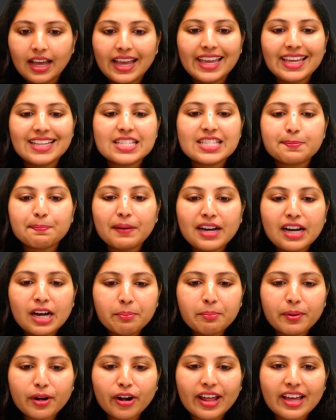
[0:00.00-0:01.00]
In sperm
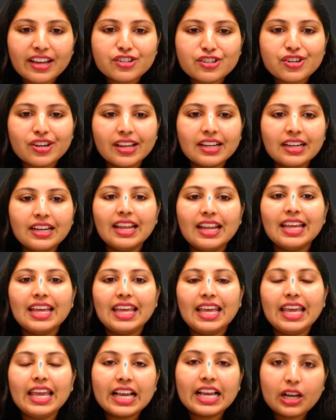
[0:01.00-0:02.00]
production,
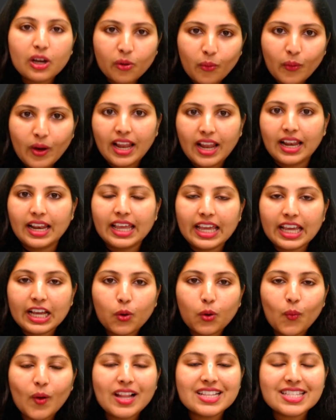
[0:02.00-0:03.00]
equal
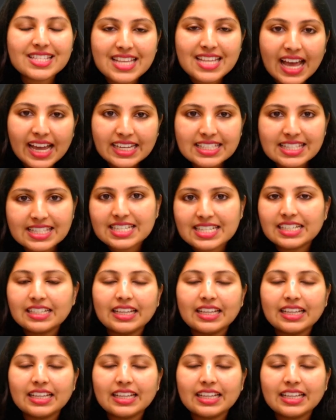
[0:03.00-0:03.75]
sized